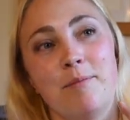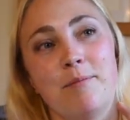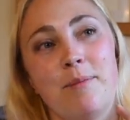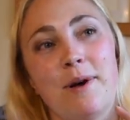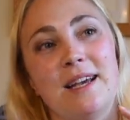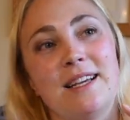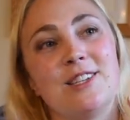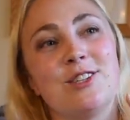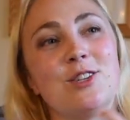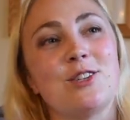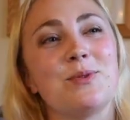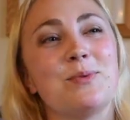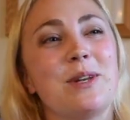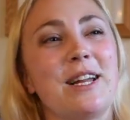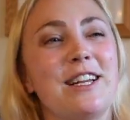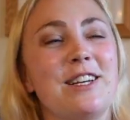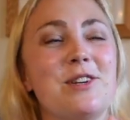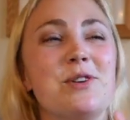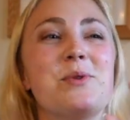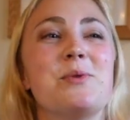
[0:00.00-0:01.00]
But it's just when
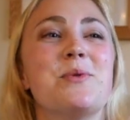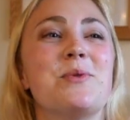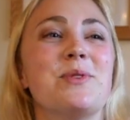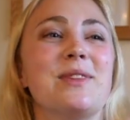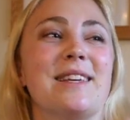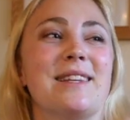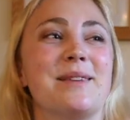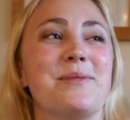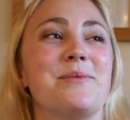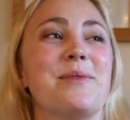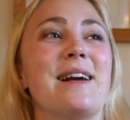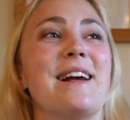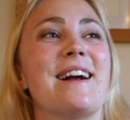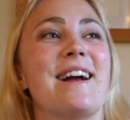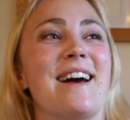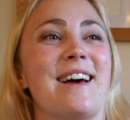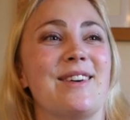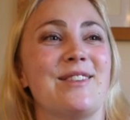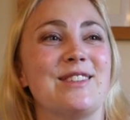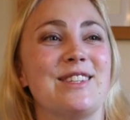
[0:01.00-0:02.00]
I know that the
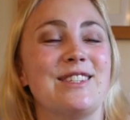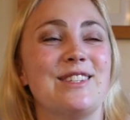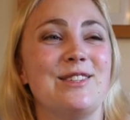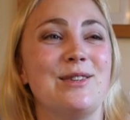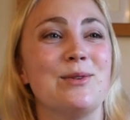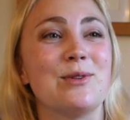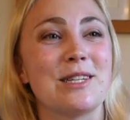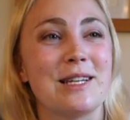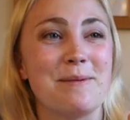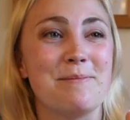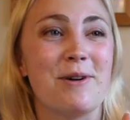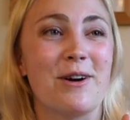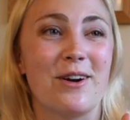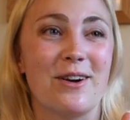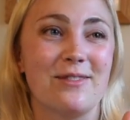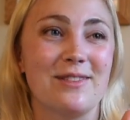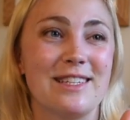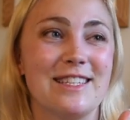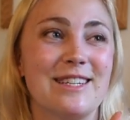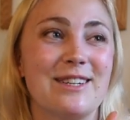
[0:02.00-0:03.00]
warehouse is usually
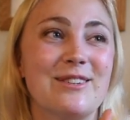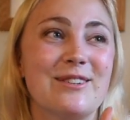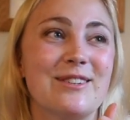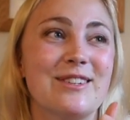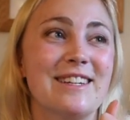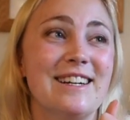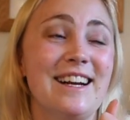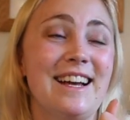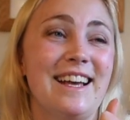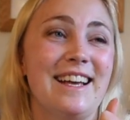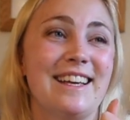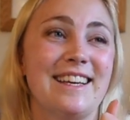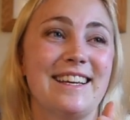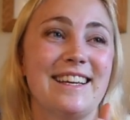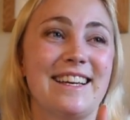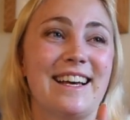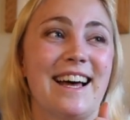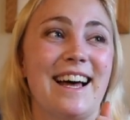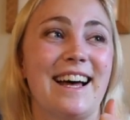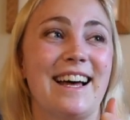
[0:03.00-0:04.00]
part of the tour,
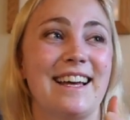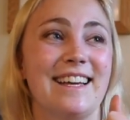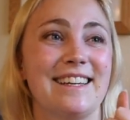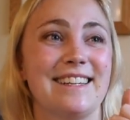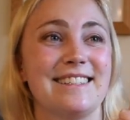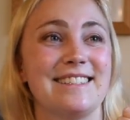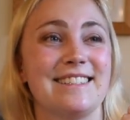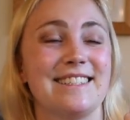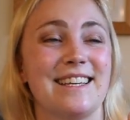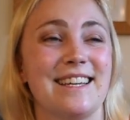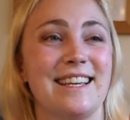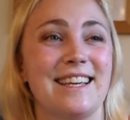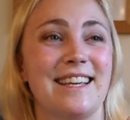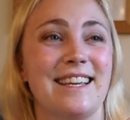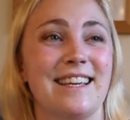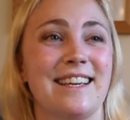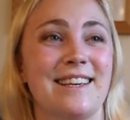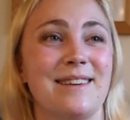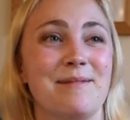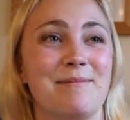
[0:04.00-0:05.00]
and
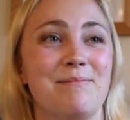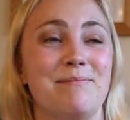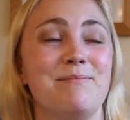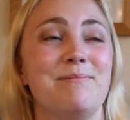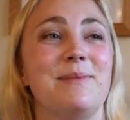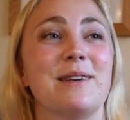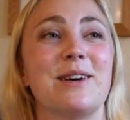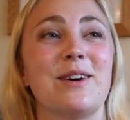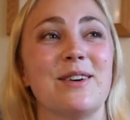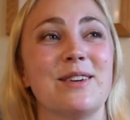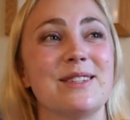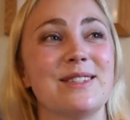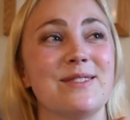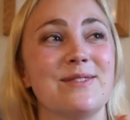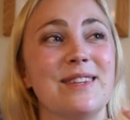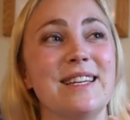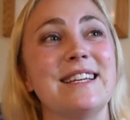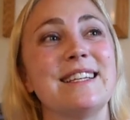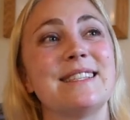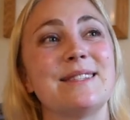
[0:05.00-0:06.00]
because
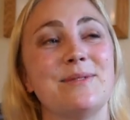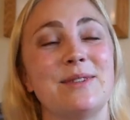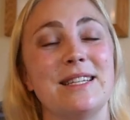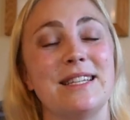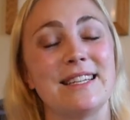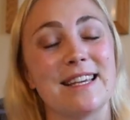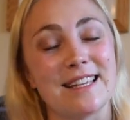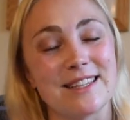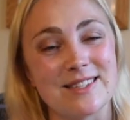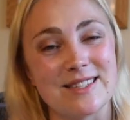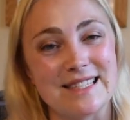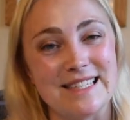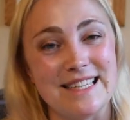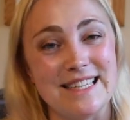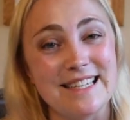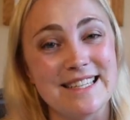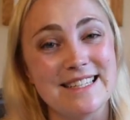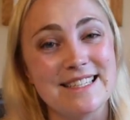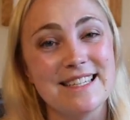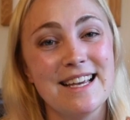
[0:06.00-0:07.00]
of this we didn't get to
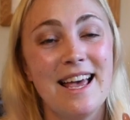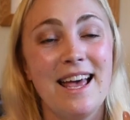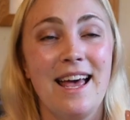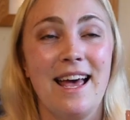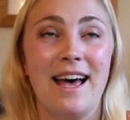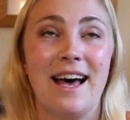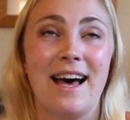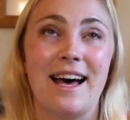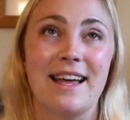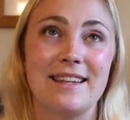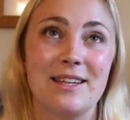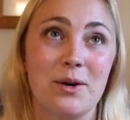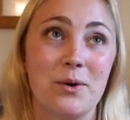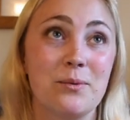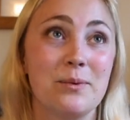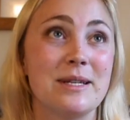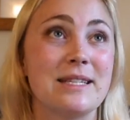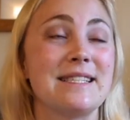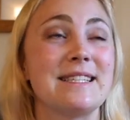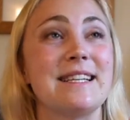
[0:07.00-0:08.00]
see it, and they
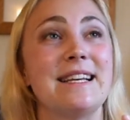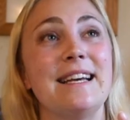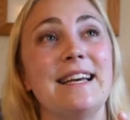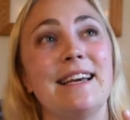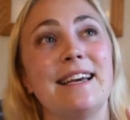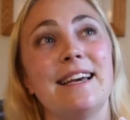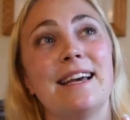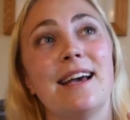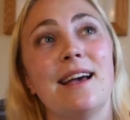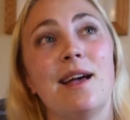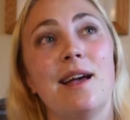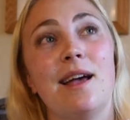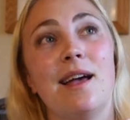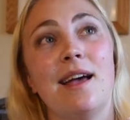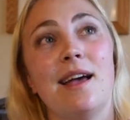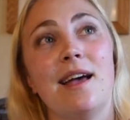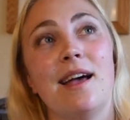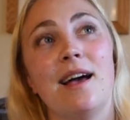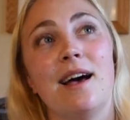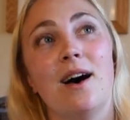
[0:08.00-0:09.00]
always say,
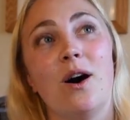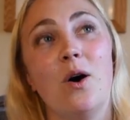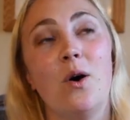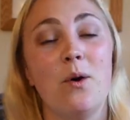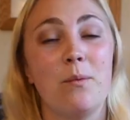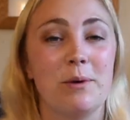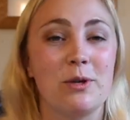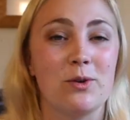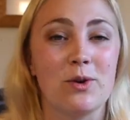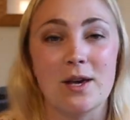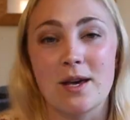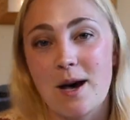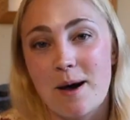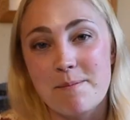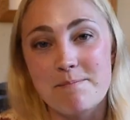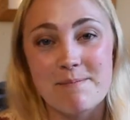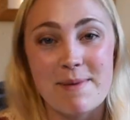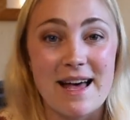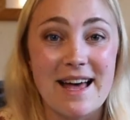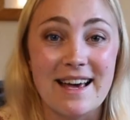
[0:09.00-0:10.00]
oh, but you can
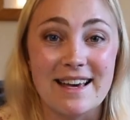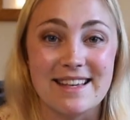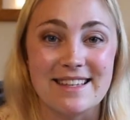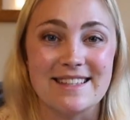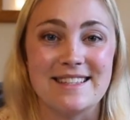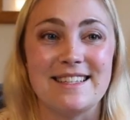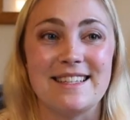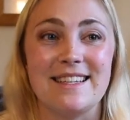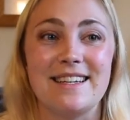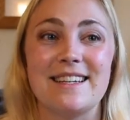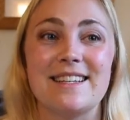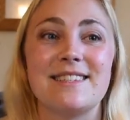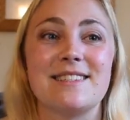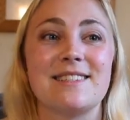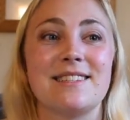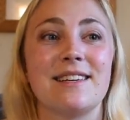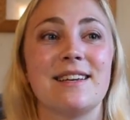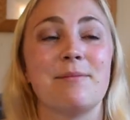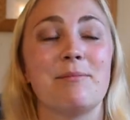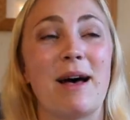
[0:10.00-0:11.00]
come back and see
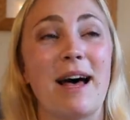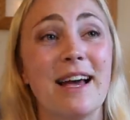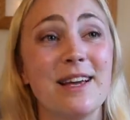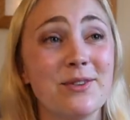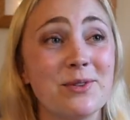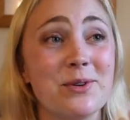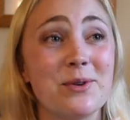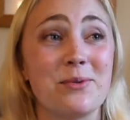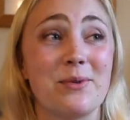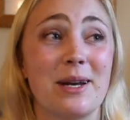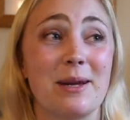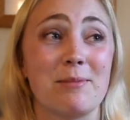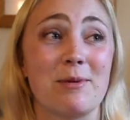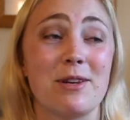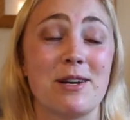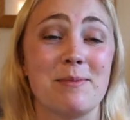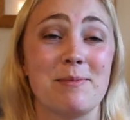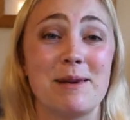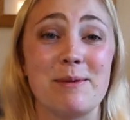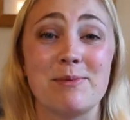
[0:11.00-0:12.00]
it. But I don't know when I'm
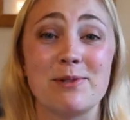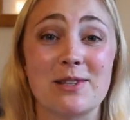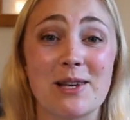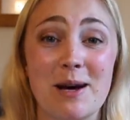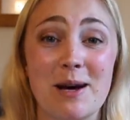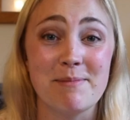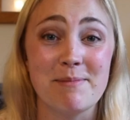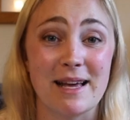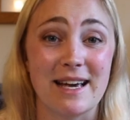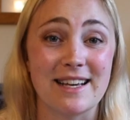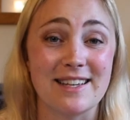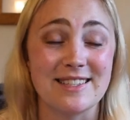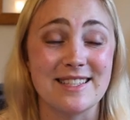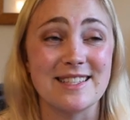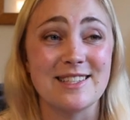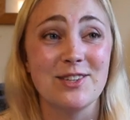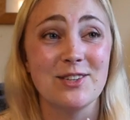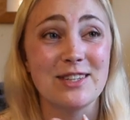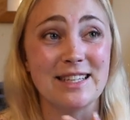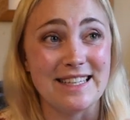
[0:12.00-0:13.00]
going to be able to back, because
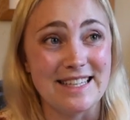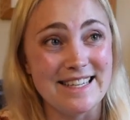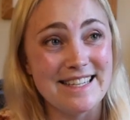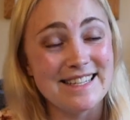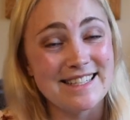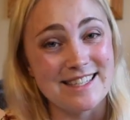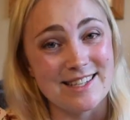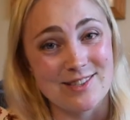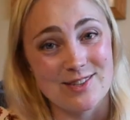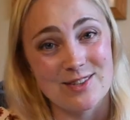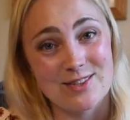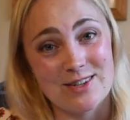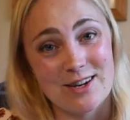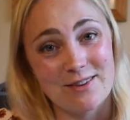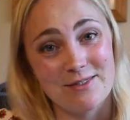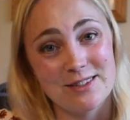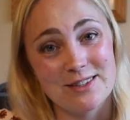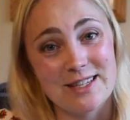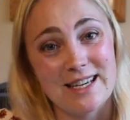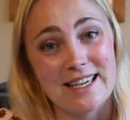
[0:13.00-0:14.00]
it's not the easiest to
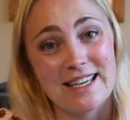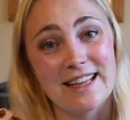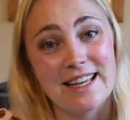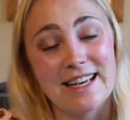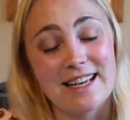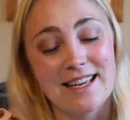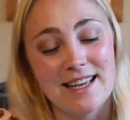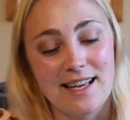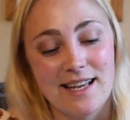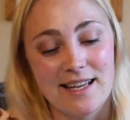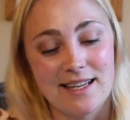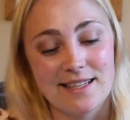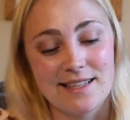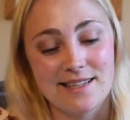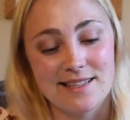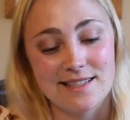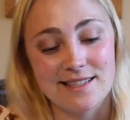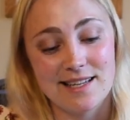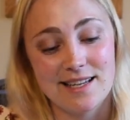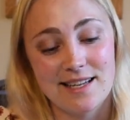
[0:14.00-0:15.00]
travel to Islay.
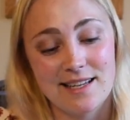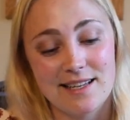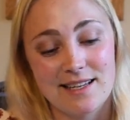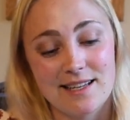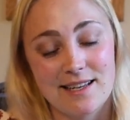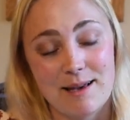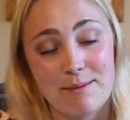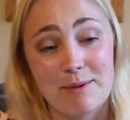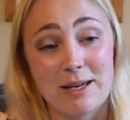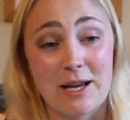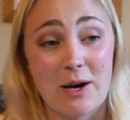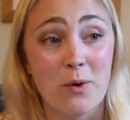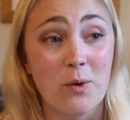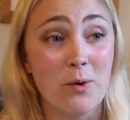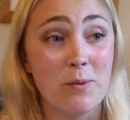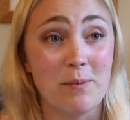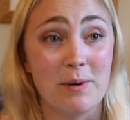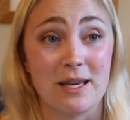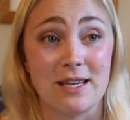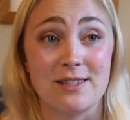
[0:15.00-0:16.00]
And I mean, I
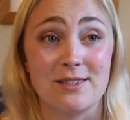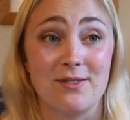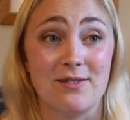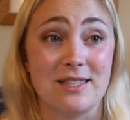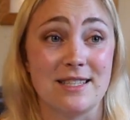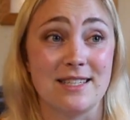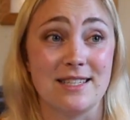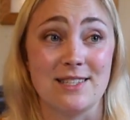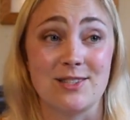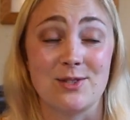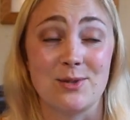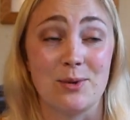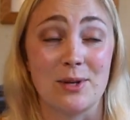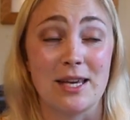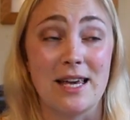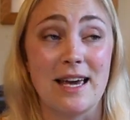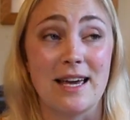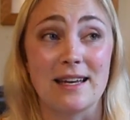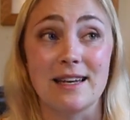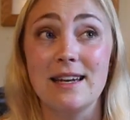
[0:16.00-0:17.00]
hope I get to visit it soon
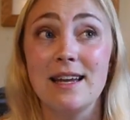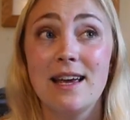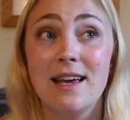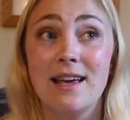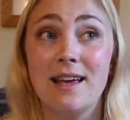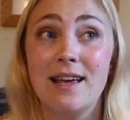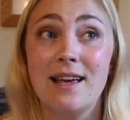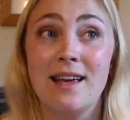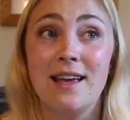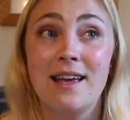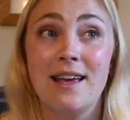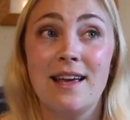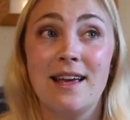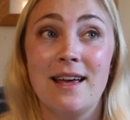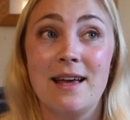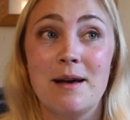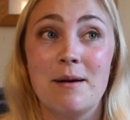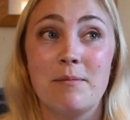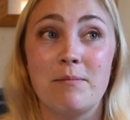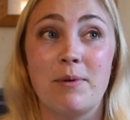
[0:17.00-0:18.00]
again.
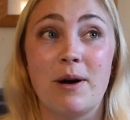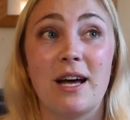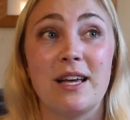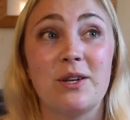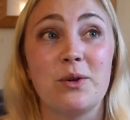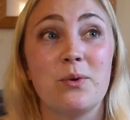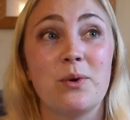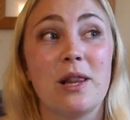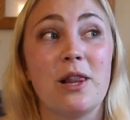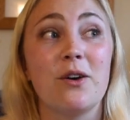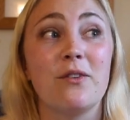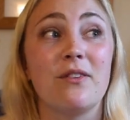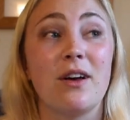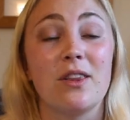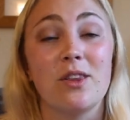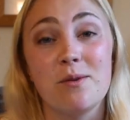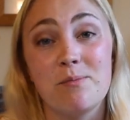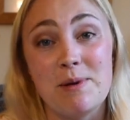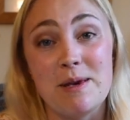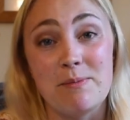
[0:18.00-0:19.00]
But I know a lot of
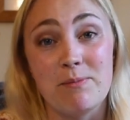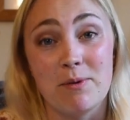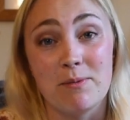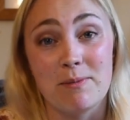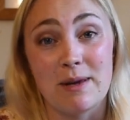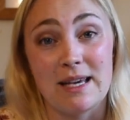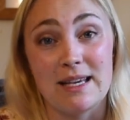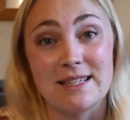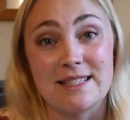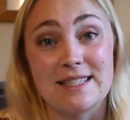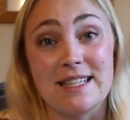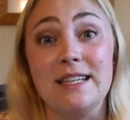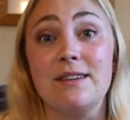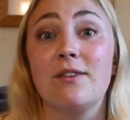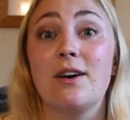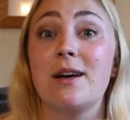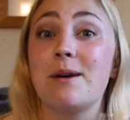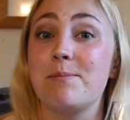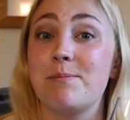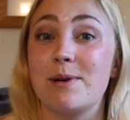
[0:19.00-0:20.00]
other people might save
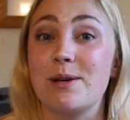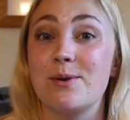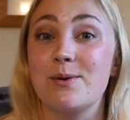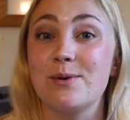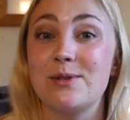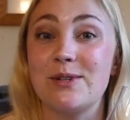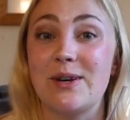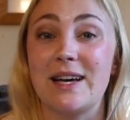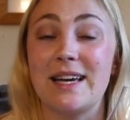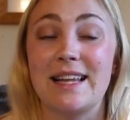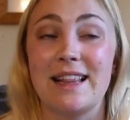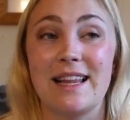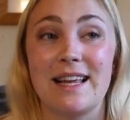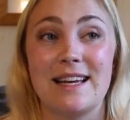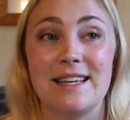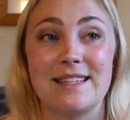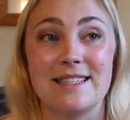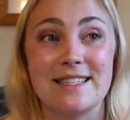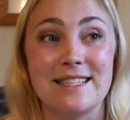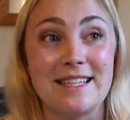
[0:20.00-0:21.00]
up and go to
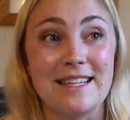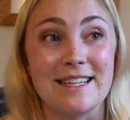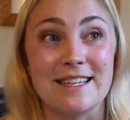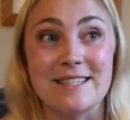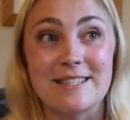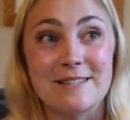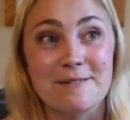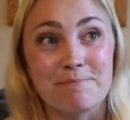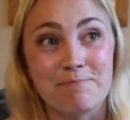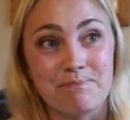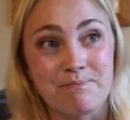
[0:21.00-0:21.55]
Islay and see it.